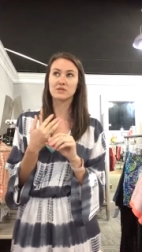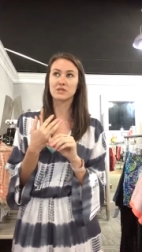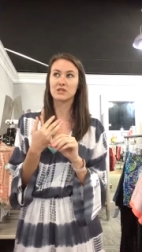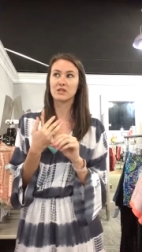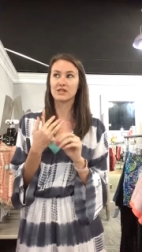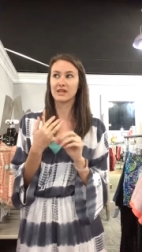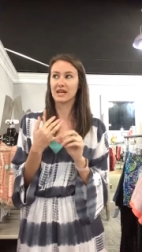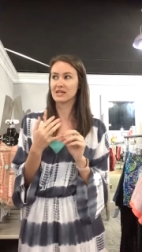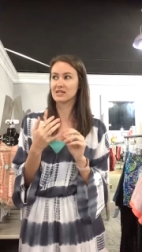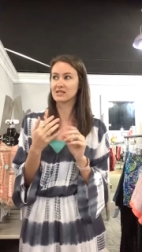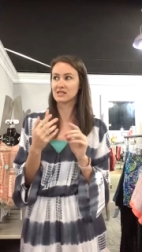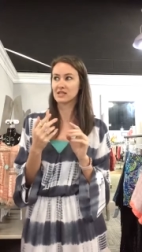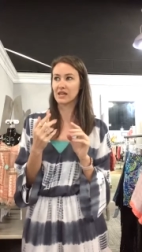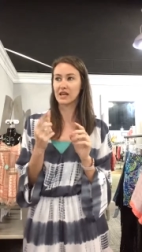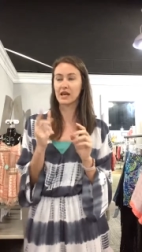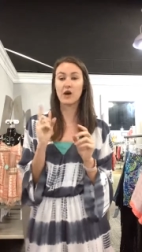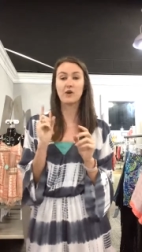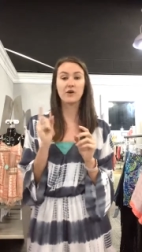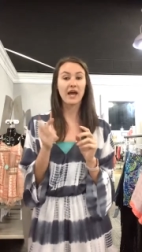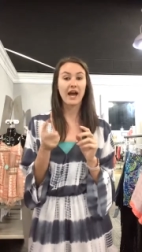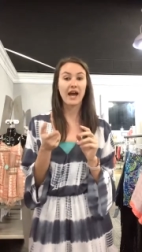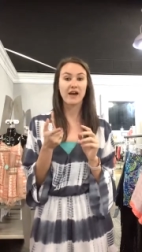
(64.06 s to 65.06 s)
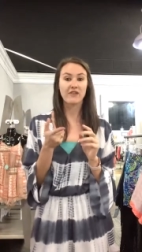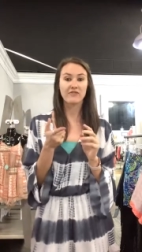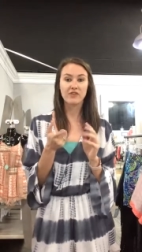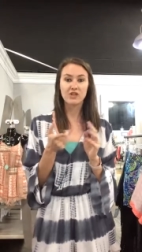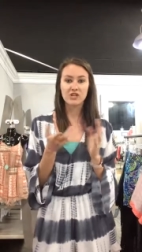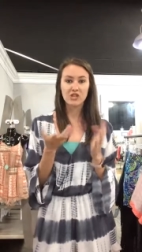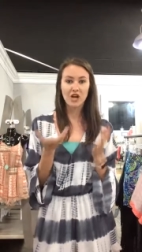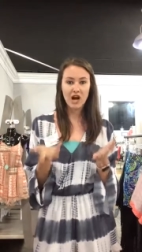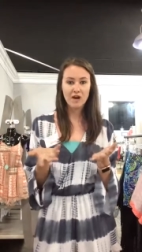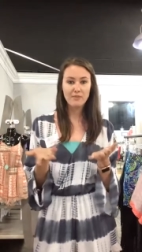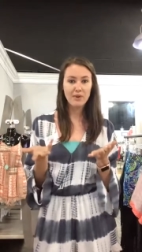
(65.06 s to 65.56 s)
was the next thing? Oh yeah, if
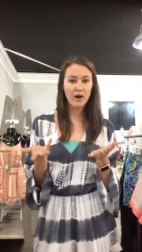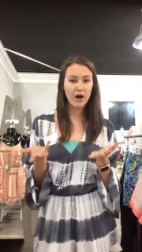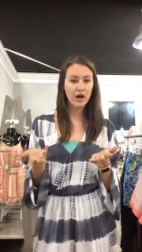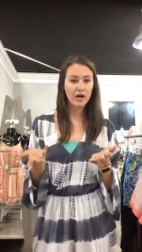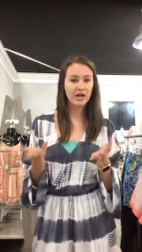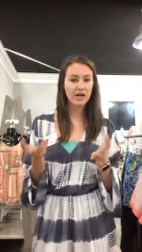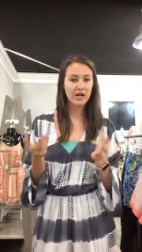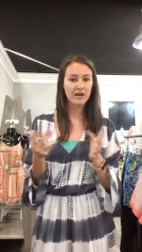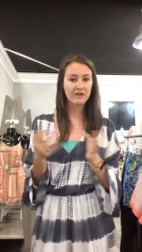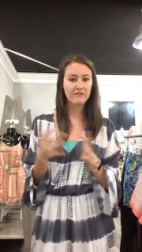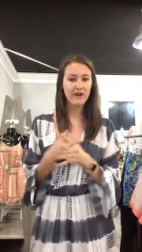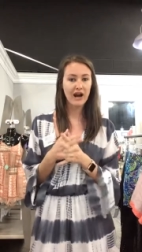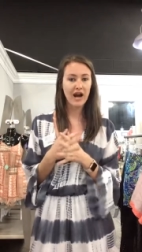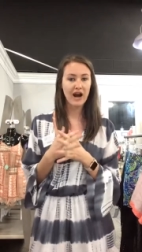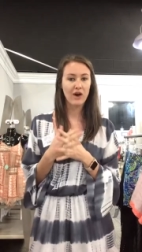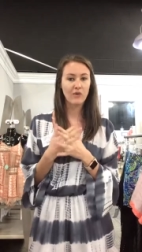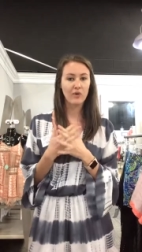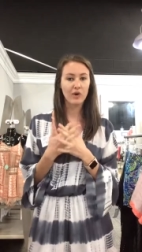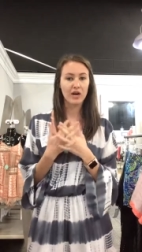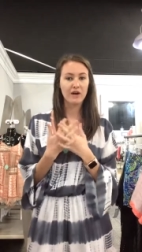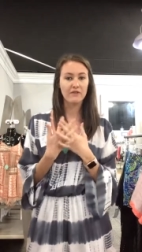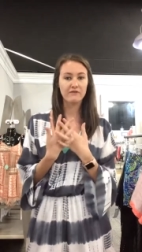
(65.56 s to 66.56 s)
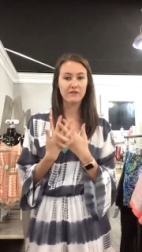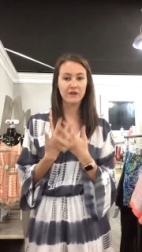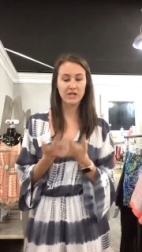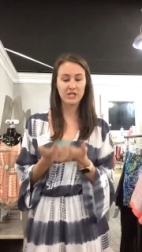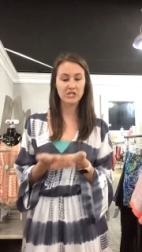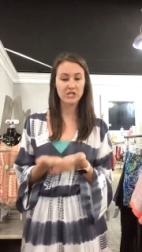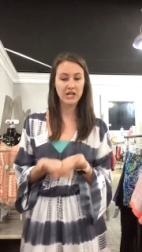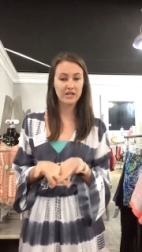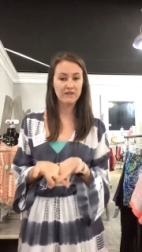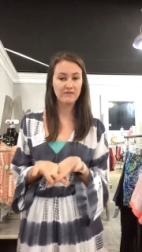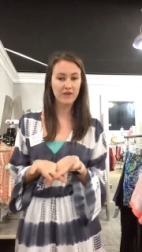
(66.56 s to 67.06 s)
you're not part of our Flair
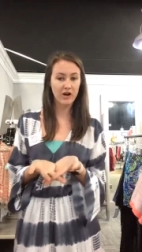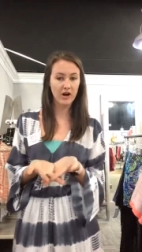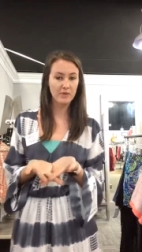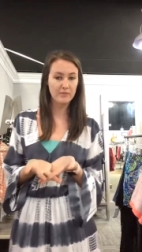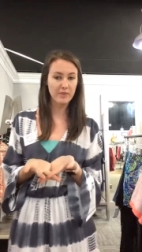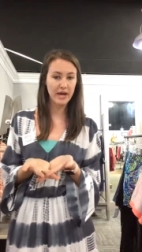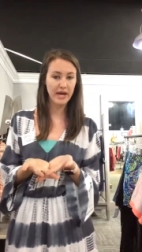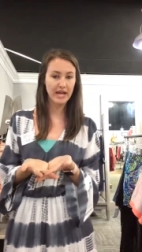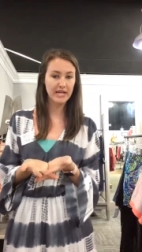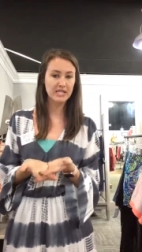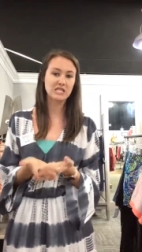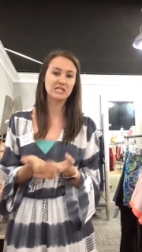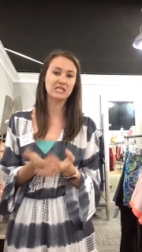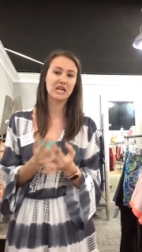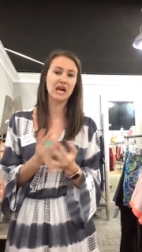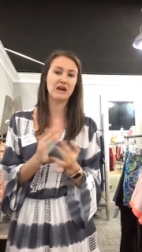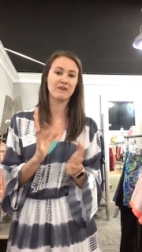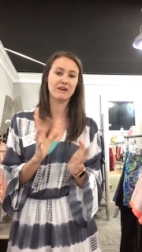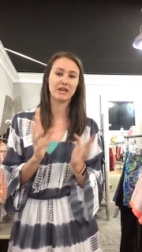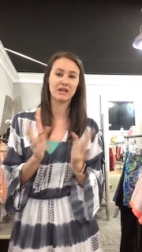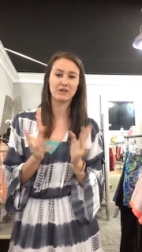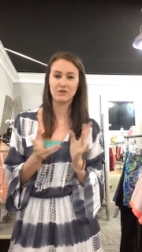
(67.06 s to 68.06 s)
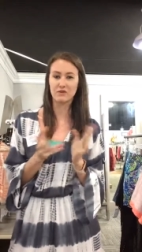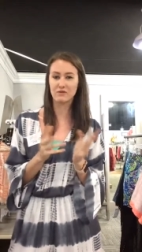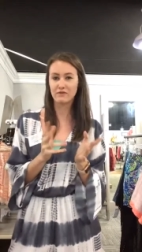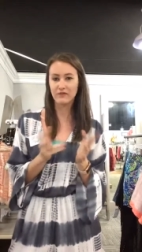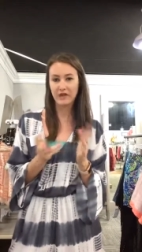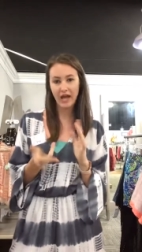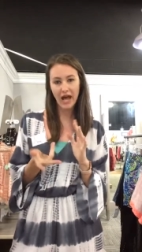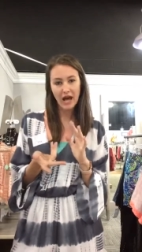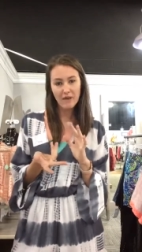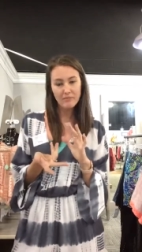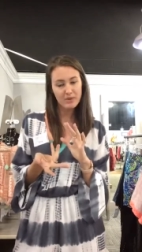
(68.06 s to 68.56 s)
Trade Vault page, it's kind of like our little
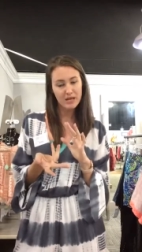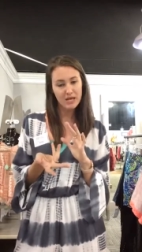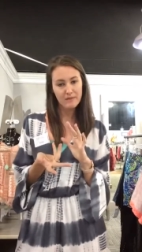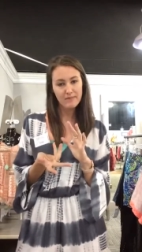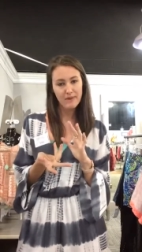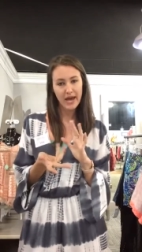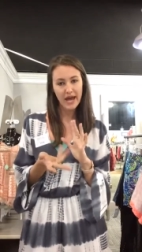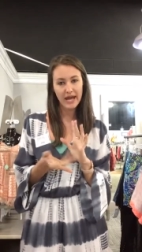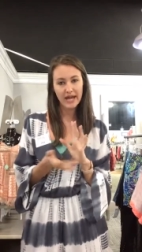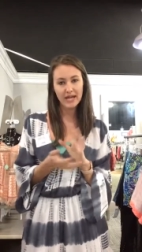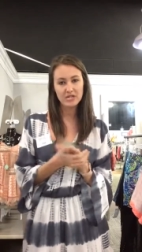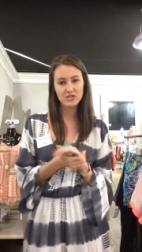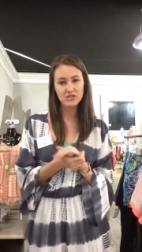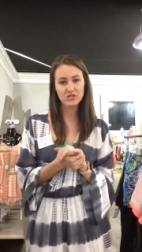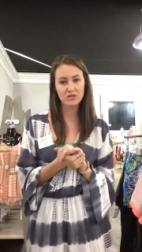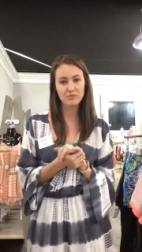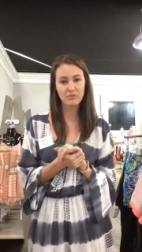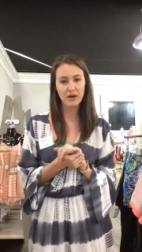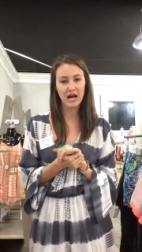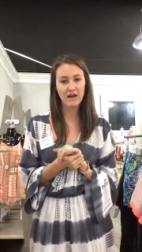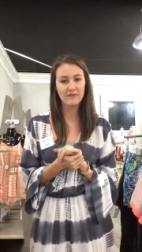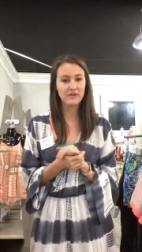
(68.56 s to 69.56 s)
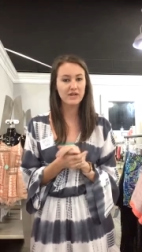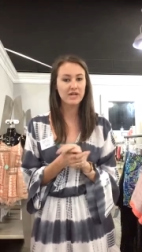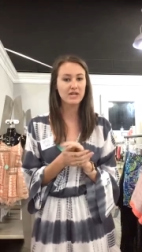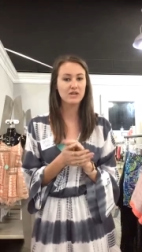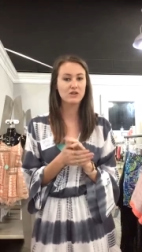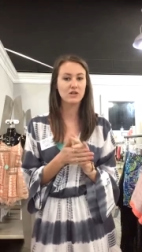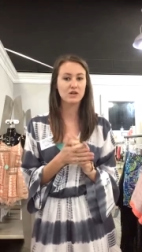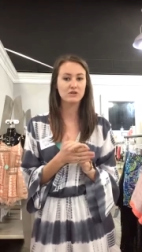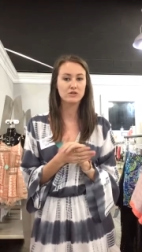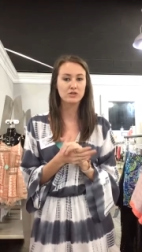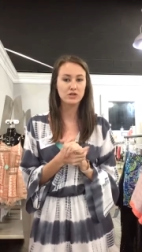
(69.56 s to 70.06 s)
VIP page. It's a
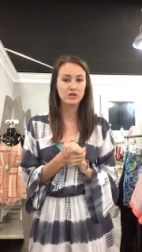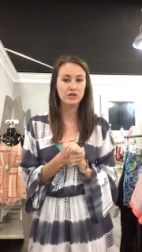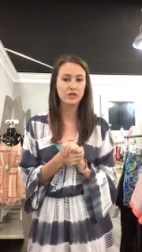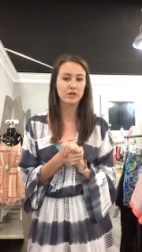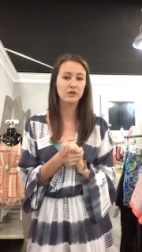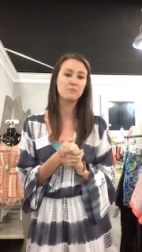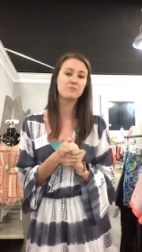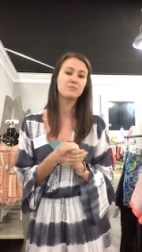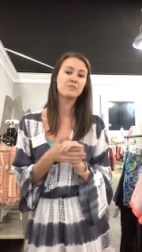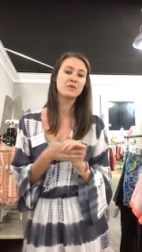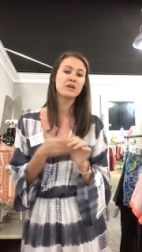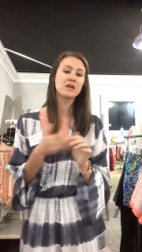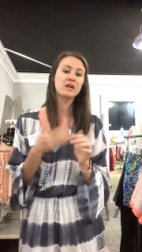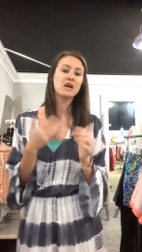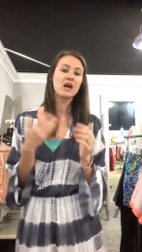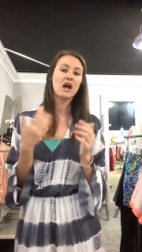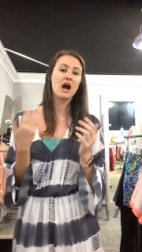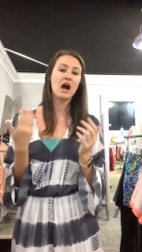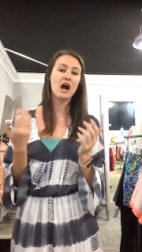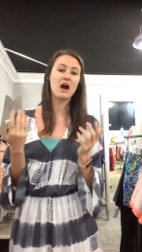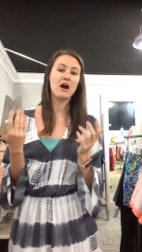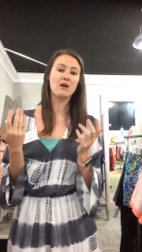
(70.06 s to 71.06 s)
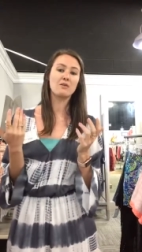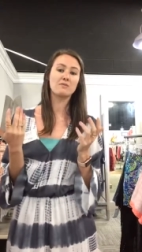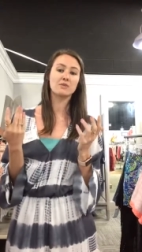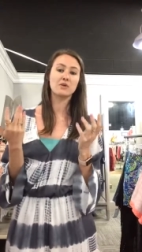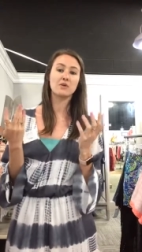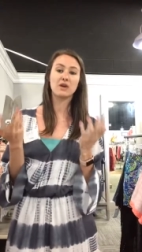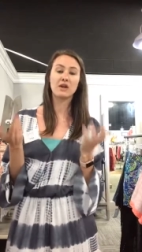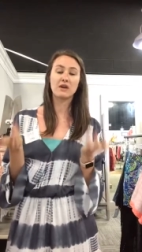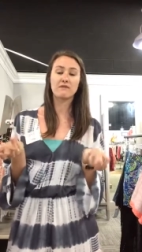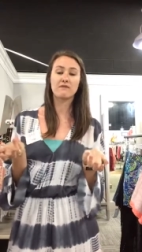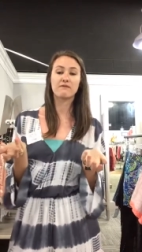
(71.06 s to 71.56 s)
private closed group. Um,
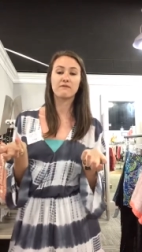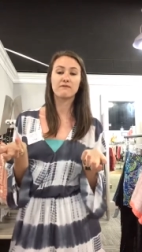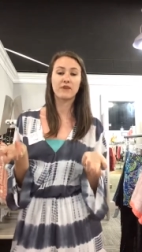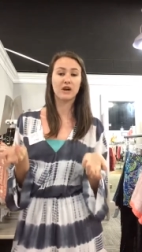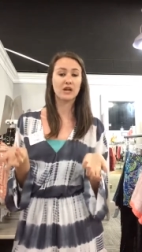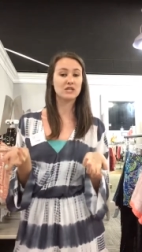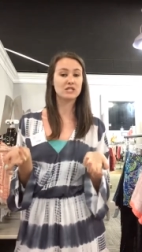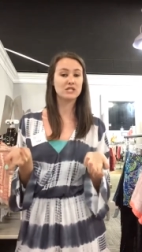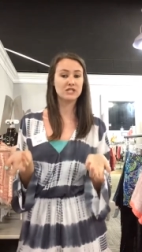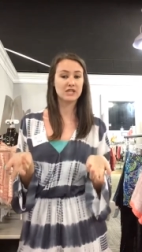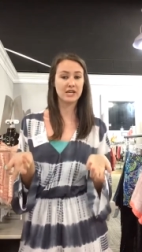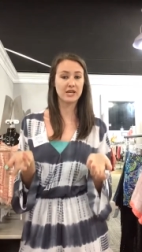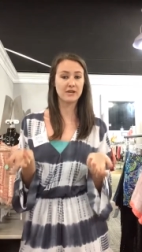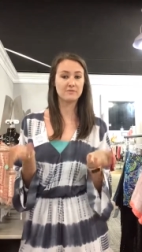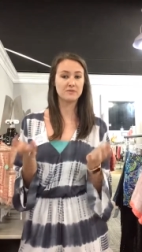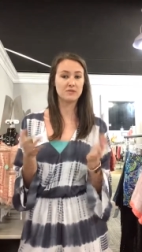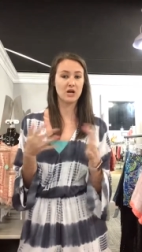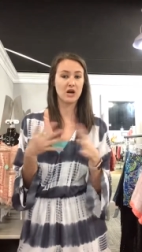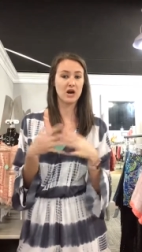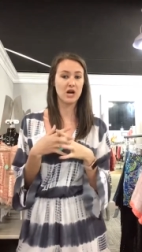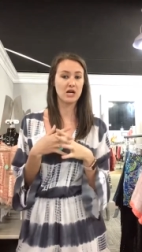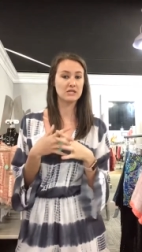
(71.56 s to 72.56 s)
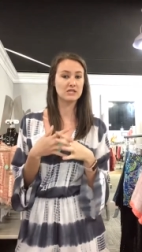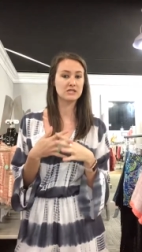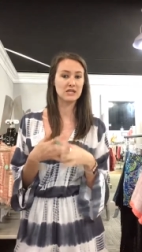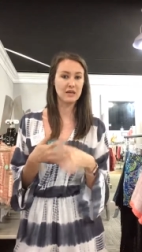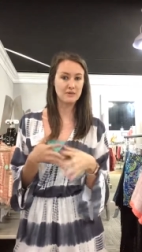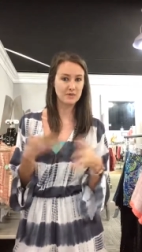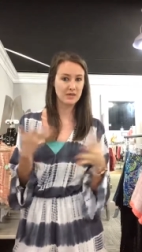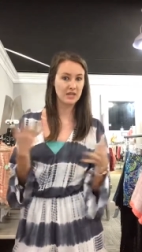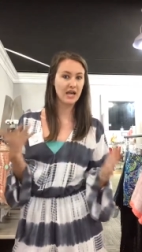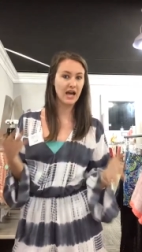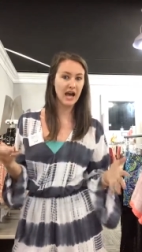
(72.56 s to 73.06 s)
you get first dibs on
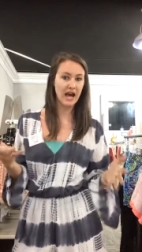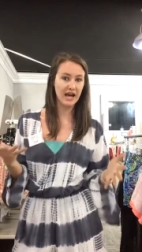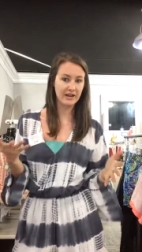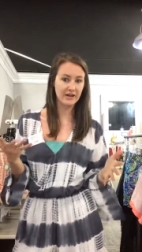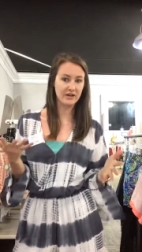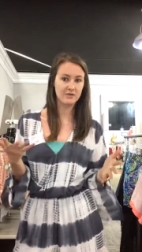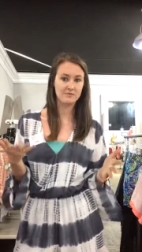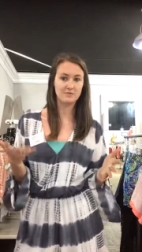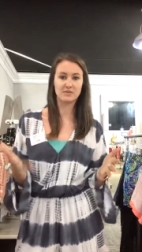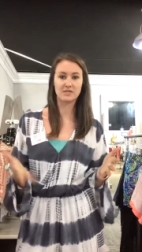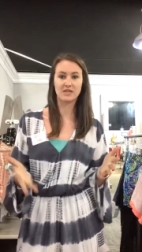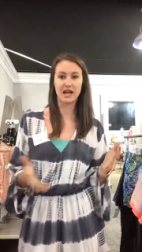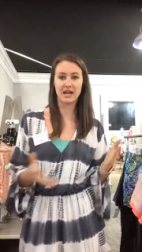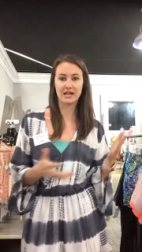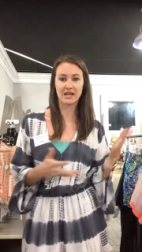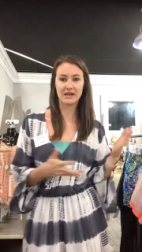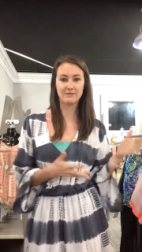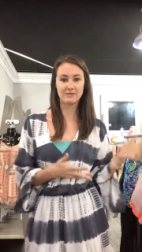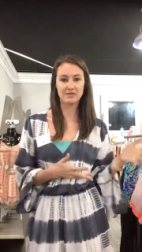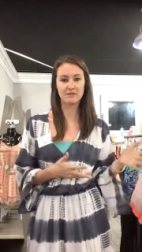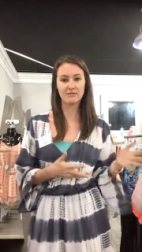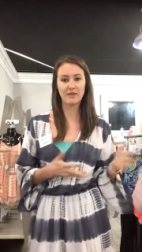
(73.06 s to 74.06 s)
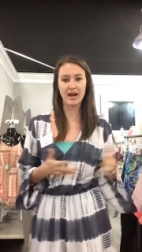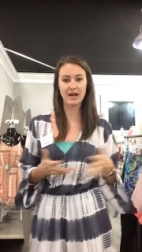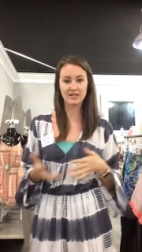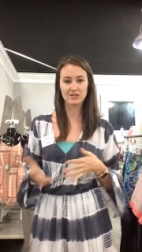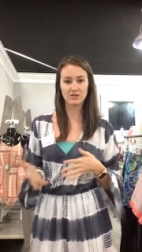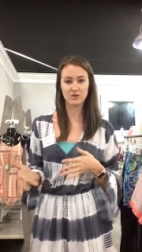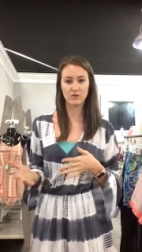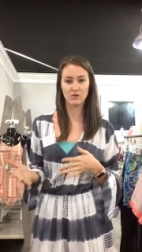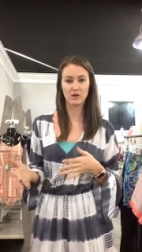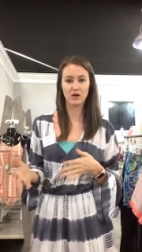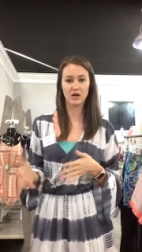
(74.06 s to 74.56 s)
some of the items that come in the back
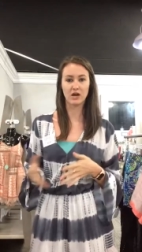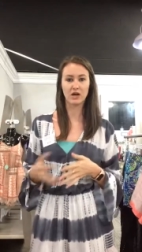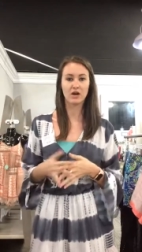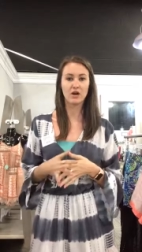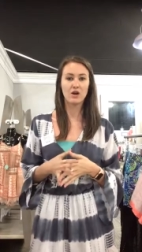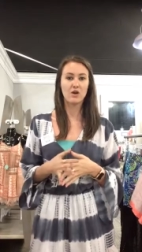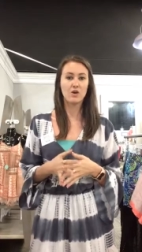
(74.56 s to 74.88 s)
door,